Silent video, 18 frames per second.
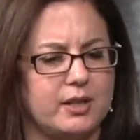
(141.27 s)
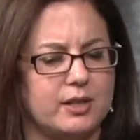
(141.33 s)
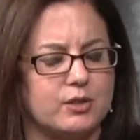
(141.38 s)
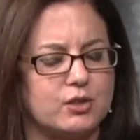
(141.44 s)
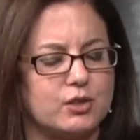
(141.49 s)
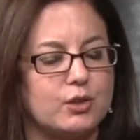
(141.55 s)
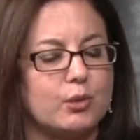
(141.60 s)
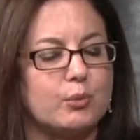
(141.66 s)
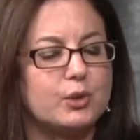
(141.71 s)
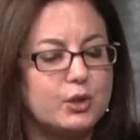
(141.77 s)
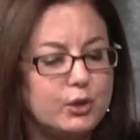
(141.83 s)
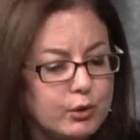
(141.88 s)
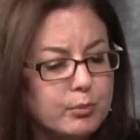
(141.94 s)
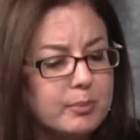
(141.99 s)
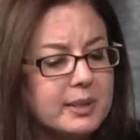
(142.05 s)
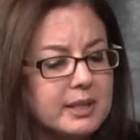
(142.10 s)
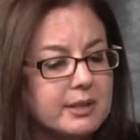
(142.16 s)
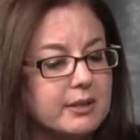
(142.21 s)
is so
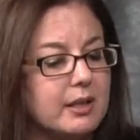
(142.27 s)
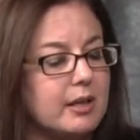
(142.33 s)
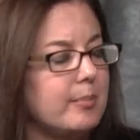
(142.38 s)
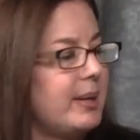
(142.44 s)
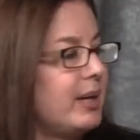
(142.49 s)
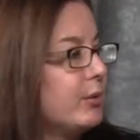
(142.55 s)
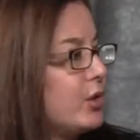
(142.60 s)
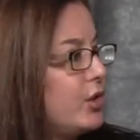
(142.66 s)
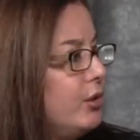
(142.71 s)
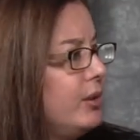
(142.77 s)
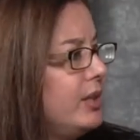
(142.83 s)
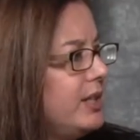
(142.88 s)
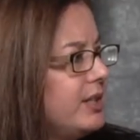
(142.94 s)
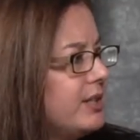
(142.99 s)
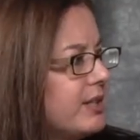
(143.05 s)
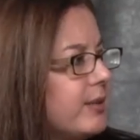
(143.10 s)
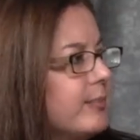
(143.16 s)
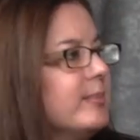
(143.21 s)
human about
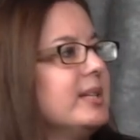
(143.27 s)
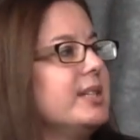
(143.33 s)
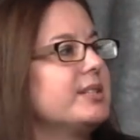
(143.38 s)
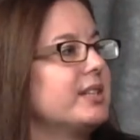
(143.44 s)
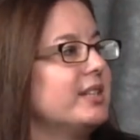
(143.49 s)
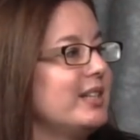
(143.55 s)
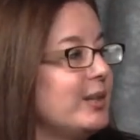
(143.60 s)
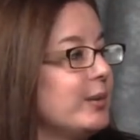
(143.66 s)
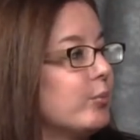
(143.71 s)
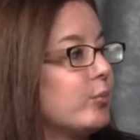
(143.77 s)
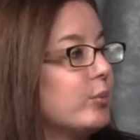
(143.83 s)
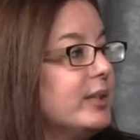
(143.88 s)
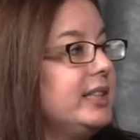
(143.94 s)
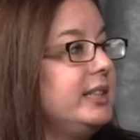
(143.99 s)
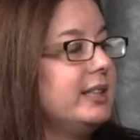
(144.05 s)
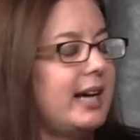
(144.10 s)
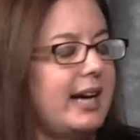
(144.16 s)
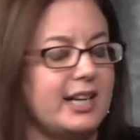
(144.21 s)
Judaism is that it
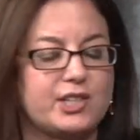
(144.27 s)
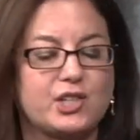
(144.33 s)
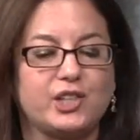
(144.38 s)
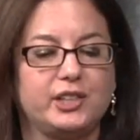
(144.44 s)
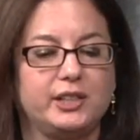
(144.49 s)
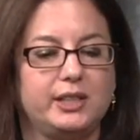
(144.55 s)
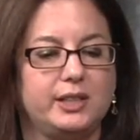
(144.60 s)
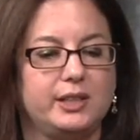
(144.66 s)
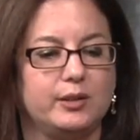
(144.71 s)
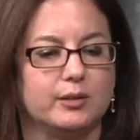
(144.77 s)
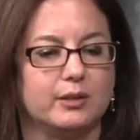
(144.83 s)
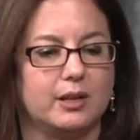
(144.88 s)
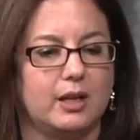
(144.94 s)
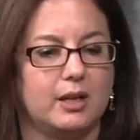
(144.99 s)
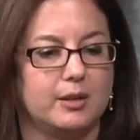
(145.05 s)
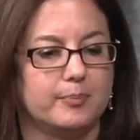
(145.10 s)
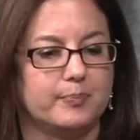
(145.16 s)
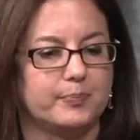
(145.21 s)
re actually
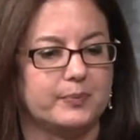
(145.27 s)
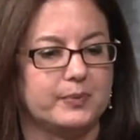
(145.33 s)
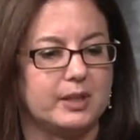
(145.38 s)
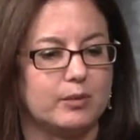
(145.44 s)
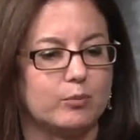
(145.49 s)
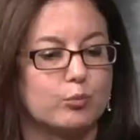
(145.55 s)
um,